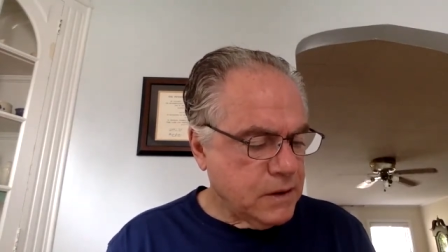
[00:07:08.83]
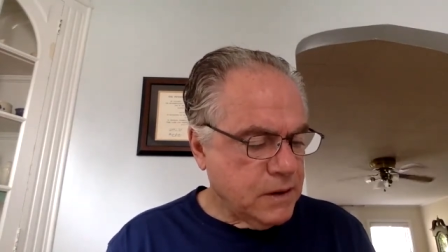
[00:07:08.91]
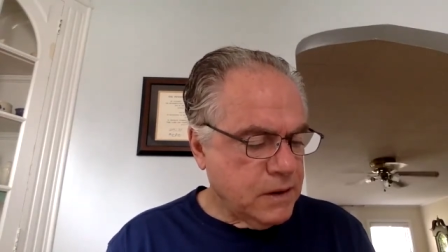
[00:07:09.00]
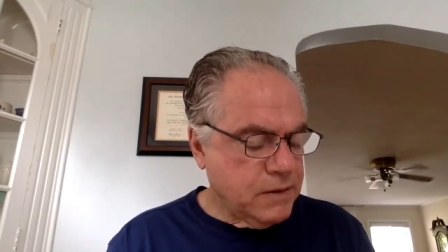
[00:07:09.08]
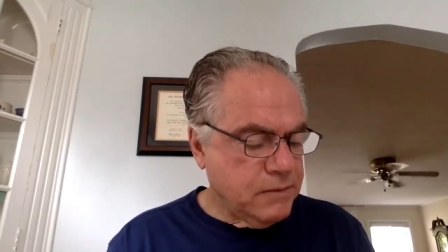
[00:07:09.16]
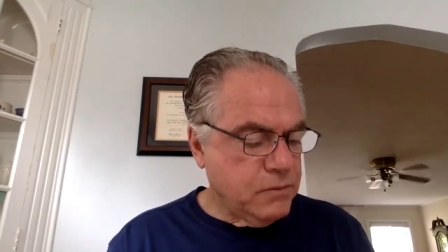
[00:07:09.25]

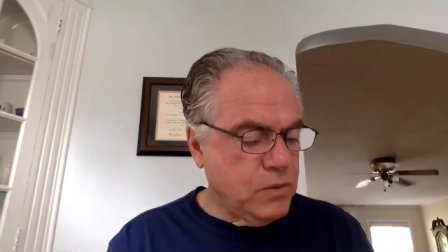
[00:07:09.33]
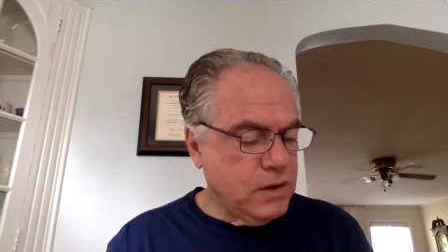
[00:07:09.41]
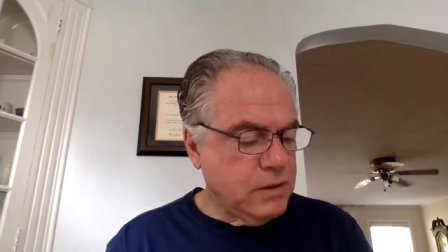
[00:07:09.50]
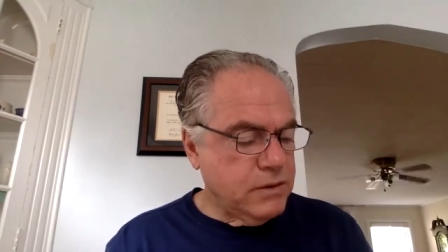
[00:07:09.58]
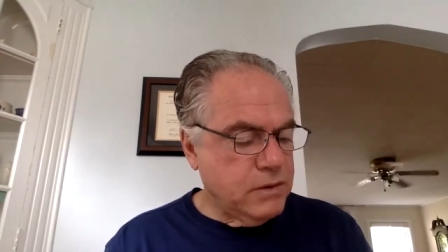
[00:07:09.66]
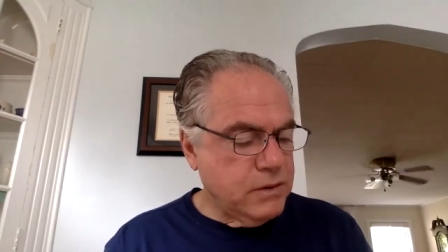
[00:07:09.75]
uh,
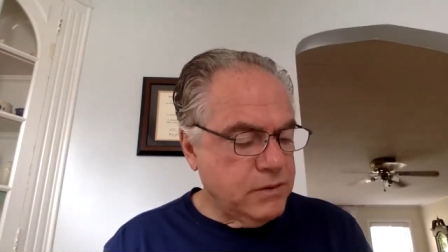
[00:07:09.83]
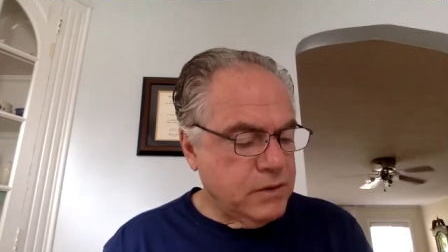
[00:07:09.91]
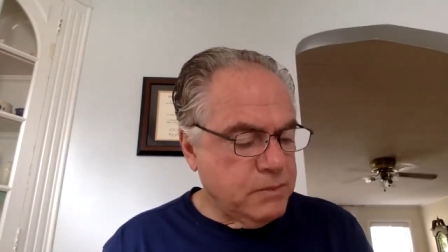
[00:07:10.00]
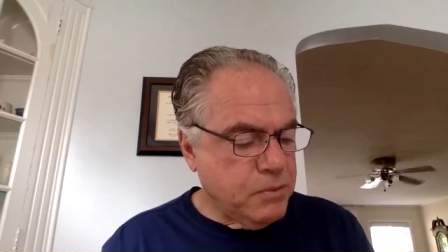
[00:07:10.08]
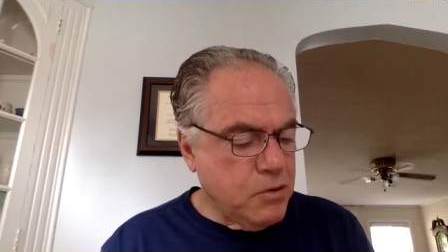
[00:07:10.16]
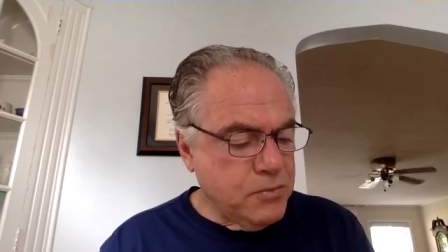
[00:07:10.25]
well,
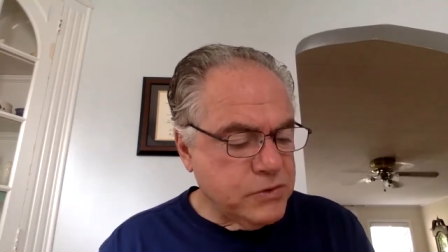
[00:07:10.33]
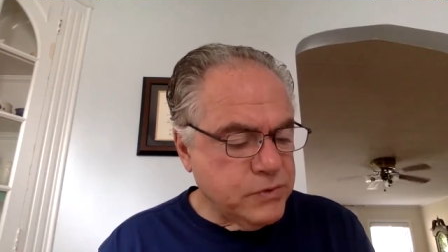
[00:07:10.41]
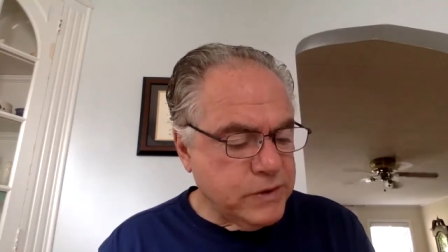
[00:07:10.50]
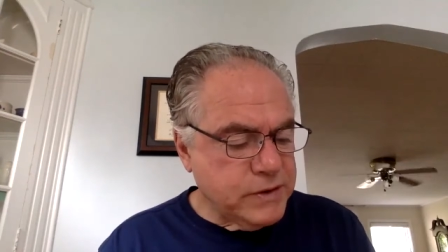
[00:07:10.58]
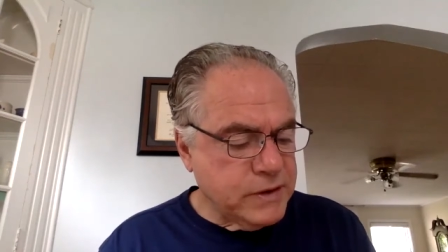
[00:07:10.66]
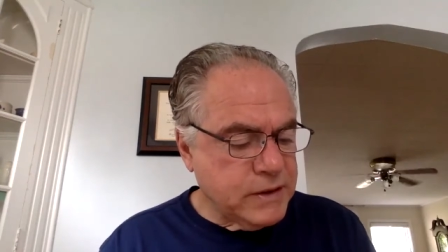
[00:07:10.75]
the poem was
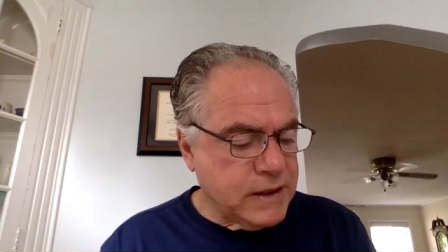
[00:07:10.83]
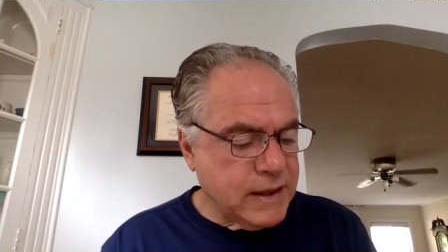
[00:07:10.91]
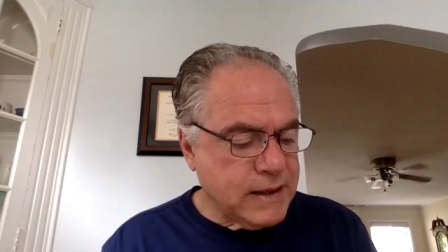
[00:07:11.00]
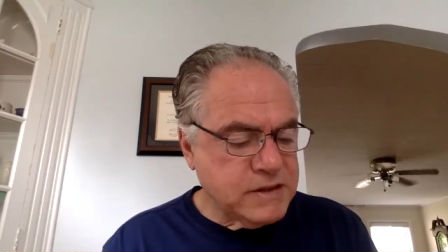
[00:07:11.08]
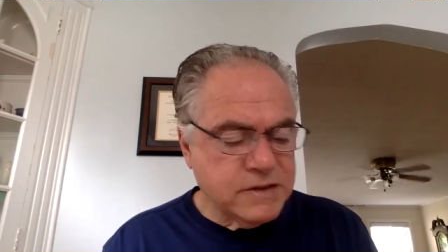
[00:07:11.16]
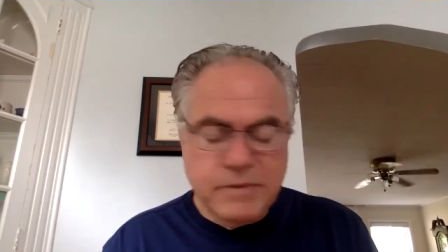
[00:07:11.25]
written in
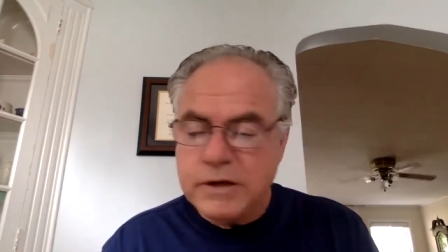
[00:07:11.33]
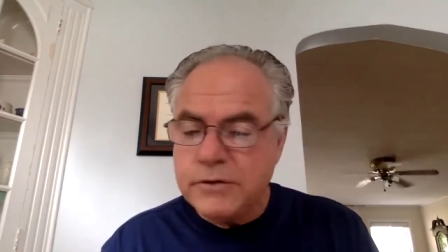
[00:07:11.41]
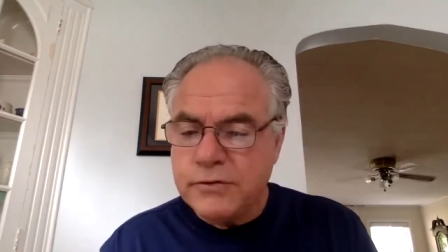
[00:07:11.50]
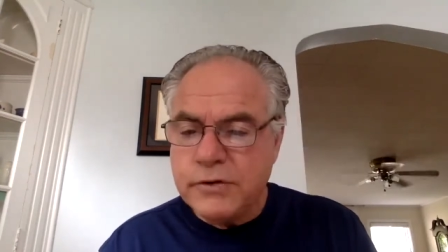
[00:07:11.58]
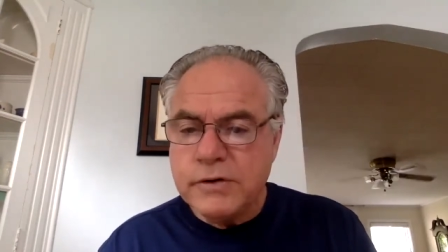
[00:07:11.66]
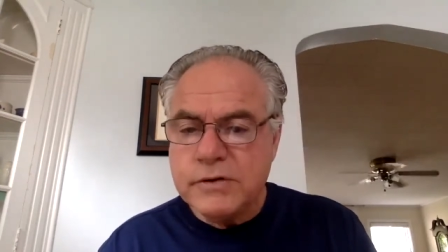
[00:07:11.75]
hexameter
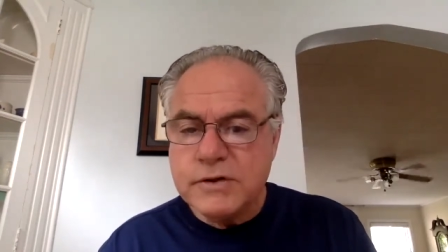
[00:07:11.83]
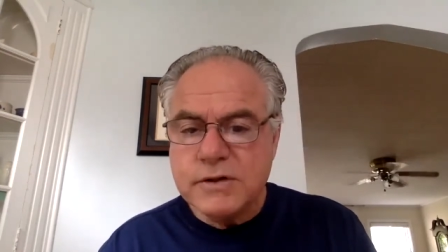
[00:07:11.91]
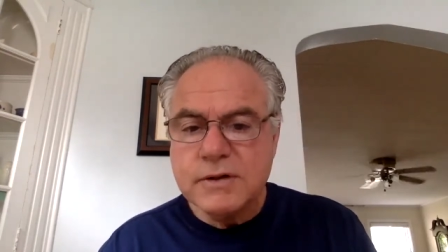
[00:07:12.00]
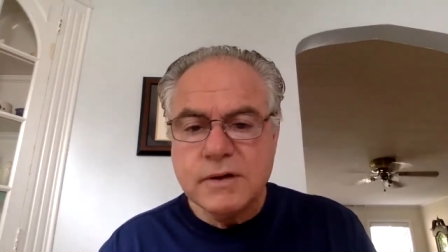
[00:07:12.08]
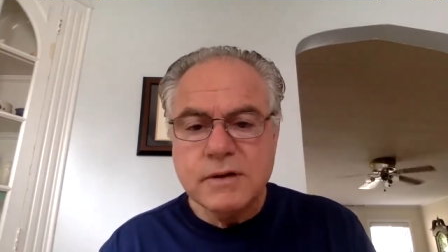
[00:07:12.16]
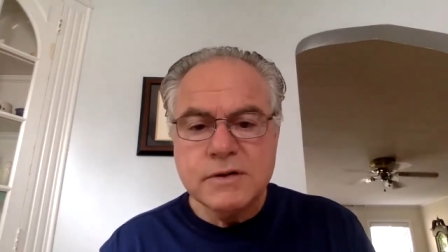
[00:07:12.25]
verse,